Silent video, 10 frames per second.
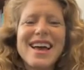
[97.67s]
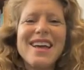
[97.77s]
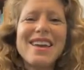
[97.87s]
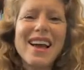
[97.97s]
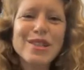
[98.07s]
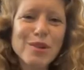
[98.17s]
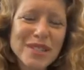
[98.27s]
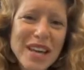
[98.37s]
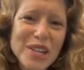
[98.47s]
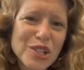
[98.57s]
and
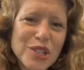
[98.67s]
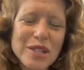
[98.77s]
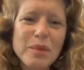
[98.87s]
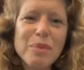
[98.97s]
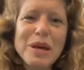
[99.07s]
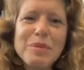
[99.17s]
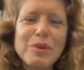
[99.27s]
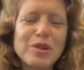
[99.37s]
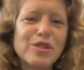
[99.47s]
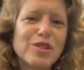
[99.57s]
exhortation to the
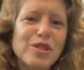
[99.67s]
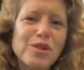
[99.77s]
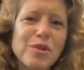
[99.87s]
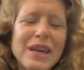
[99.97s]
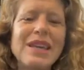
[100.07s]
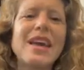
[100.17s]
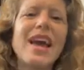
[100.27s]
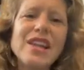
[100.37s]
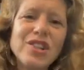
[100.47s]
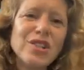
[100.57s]
people to
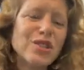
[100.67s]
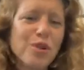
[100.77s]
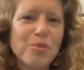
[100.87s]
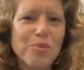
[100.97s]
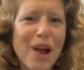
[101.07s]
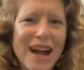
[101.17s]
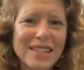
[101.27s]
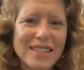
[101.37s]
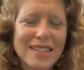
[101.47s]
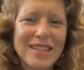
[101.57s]
engage in certain
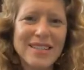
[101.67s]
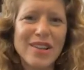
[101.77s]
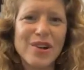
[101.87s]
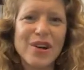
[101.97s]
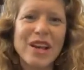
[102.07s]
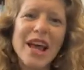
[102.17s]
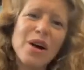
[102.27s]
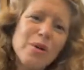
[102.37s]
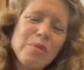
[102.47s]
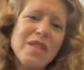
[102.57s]
practices that are gonna
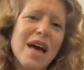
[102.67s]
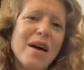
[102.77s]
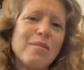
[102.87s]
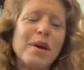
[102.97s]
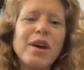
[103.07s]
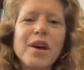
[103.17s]
help them